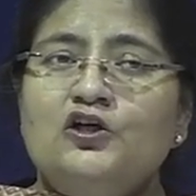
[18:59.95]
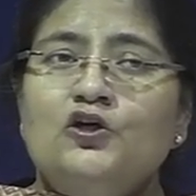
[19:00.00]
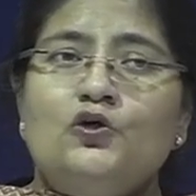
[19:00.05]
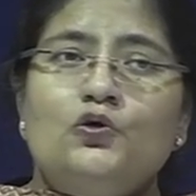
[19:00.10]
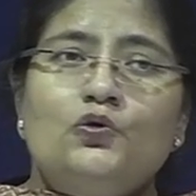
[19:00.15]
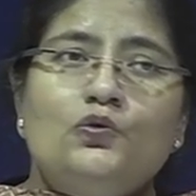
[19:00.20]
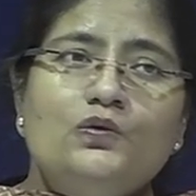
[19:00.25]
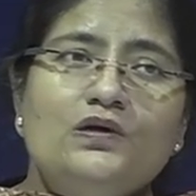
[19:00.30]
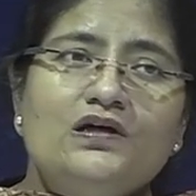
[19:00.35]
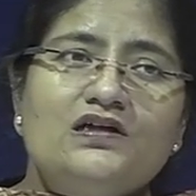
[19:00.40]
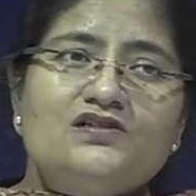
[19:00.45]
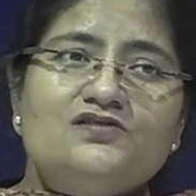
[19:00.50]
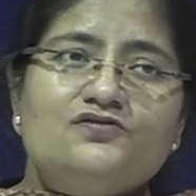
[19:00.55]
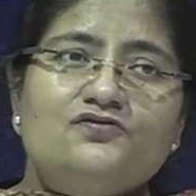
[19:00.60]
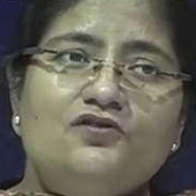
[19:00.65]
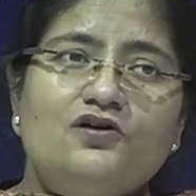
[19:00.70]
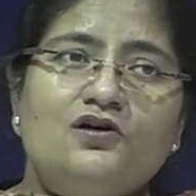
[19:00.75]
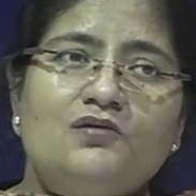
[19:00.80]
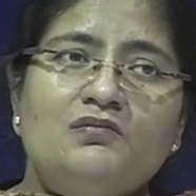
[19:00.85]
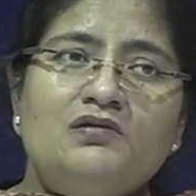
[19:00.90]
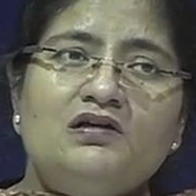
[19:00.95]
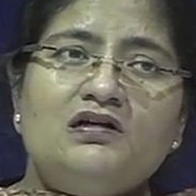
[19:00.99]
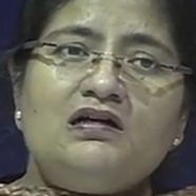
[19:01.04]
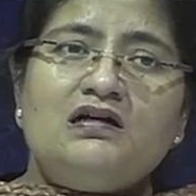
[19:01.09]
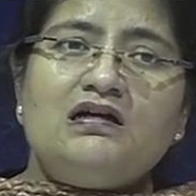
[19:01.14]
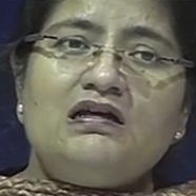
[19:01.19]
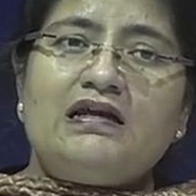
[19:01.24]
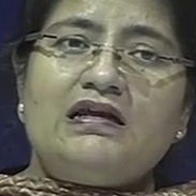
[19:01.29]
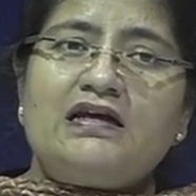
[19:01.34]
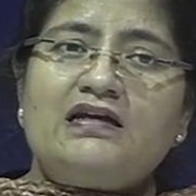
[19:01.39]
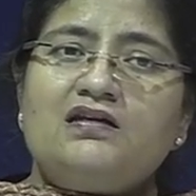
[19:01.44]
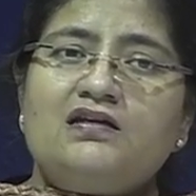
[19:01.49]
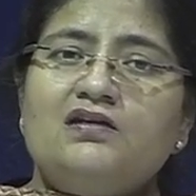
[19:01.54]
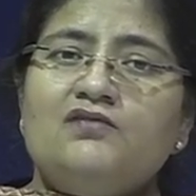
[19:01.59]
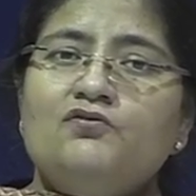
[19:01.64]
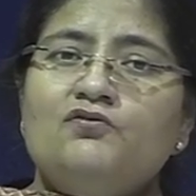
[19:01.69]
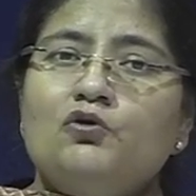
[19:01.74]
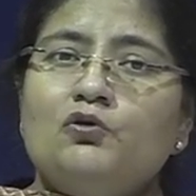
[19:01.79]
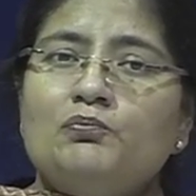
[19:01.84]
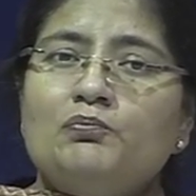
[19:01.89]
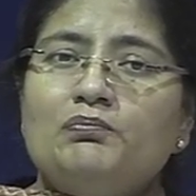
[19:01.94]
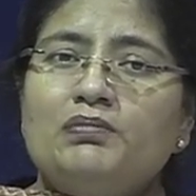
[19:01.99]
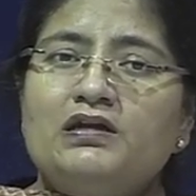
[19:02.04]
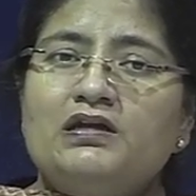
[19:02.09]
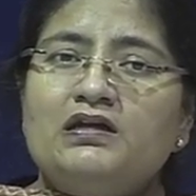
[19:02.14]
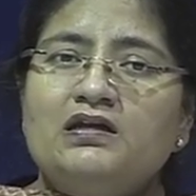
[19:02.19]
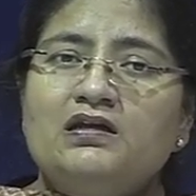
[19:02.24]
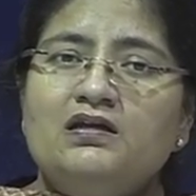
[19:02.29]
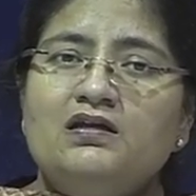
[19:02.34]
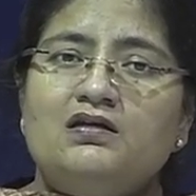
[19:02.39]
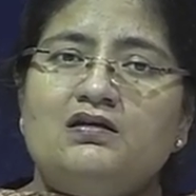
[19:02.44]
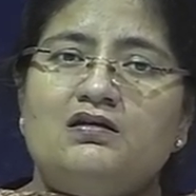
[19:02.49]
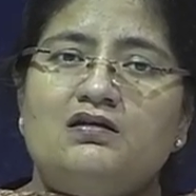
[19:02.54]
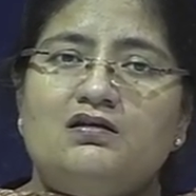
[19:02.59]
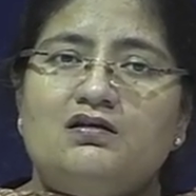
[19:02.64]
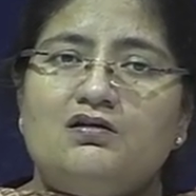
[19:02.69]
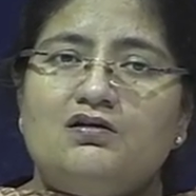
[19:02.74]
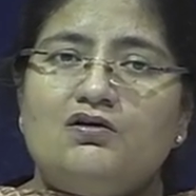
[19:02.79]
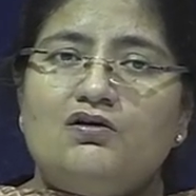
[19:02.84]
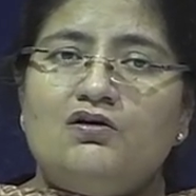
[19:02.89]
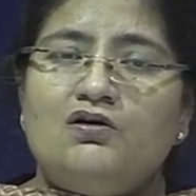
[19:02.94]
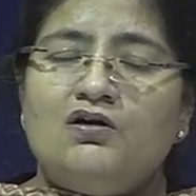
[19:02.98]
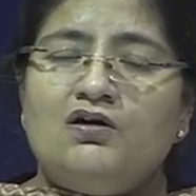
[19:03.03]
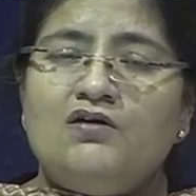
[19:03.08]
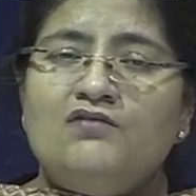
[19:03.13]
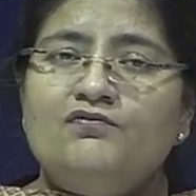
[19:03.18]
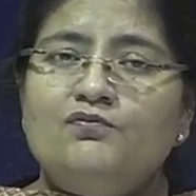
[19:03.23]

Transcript: who has formed a collective opinion of